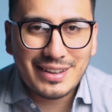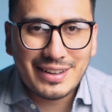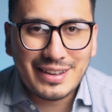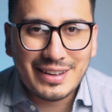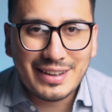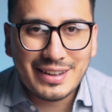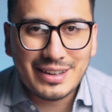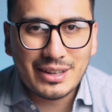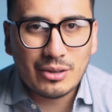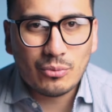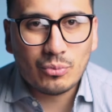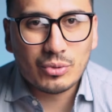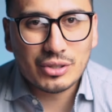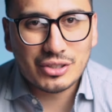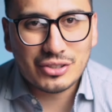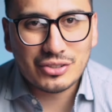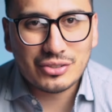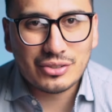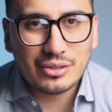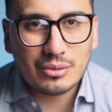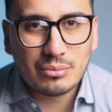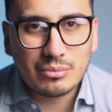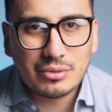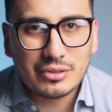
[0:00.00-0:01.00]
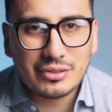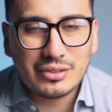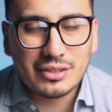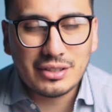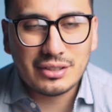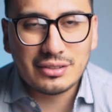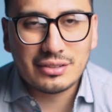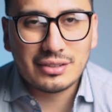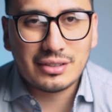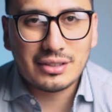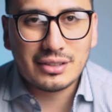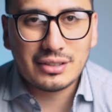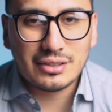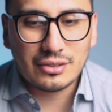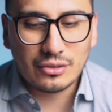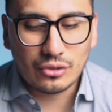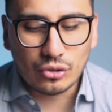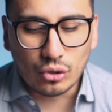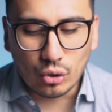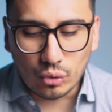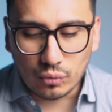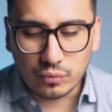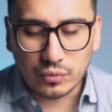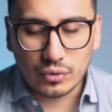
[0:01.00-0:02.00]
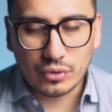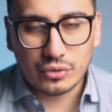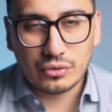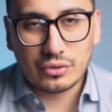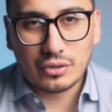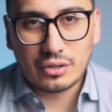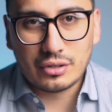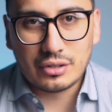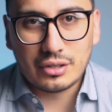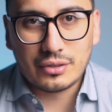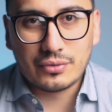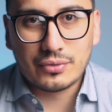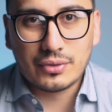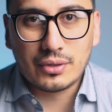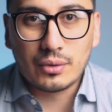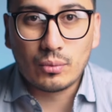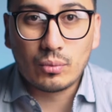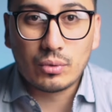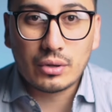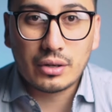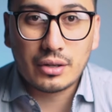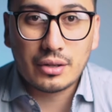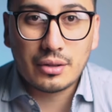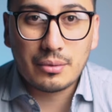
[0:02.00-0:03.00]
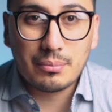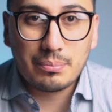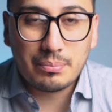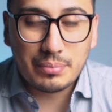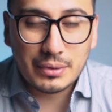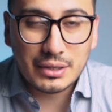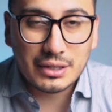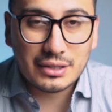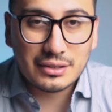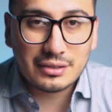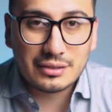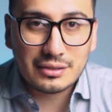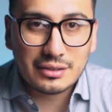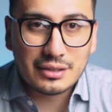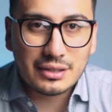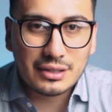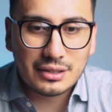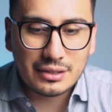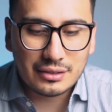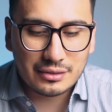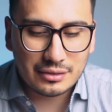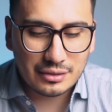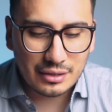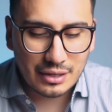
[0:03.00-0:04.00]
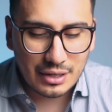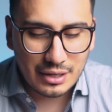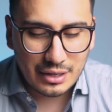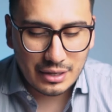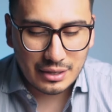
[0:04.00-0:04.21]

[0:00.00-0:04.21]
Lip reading: And with the summer season, loafers are definitely one of the biggest things